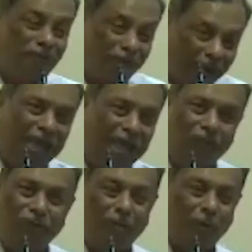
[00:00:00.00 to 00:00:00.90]
and we should be
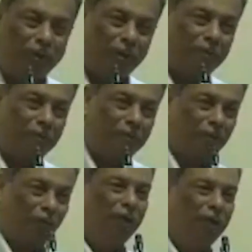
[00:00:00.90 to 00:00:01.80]
very careful
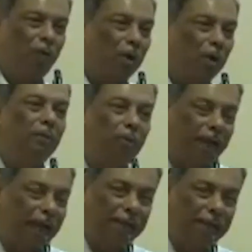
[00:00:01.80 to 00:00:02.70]
about them when we are
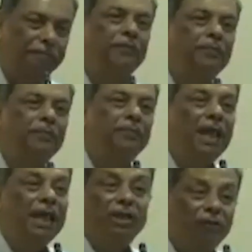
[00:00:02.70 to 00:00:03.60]
talking about AI.
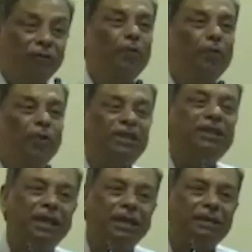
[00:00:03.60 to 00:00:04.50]
So therefore, the
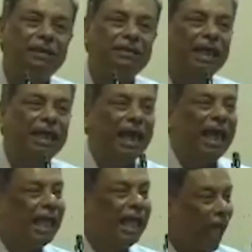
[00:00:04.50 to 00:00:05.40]
question
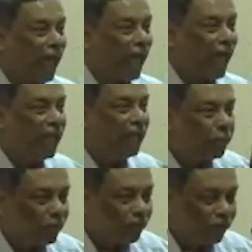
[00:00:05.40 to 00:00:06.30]
is, can
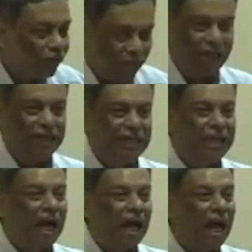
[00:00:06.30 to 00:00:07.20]
I
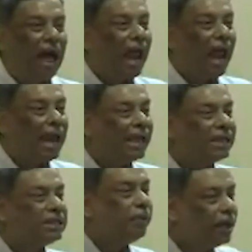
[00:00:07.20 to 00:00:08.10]
provide a,
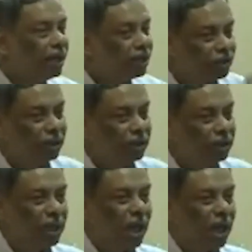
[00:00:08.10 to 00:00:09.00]
an
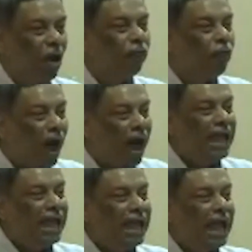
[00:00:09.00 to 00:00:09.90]
explanation
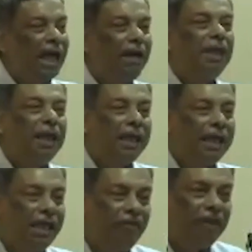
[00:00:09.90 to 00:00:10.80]
of why
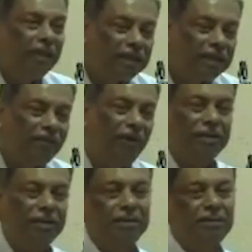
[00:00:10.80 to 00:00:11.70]
I am
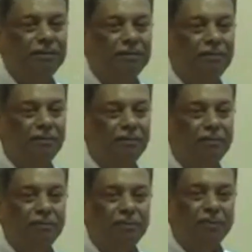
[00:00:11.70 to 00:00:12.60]
giving this
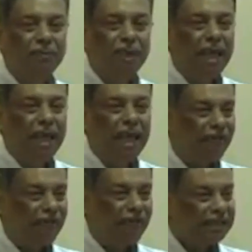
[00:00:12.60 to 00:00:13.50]
advice?
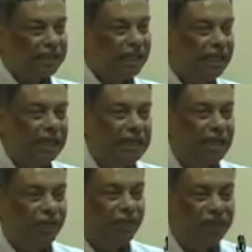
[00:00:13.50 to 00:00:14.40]
if I say
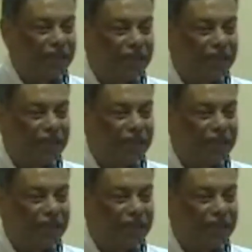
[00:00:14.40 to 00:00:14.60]
that, therefore,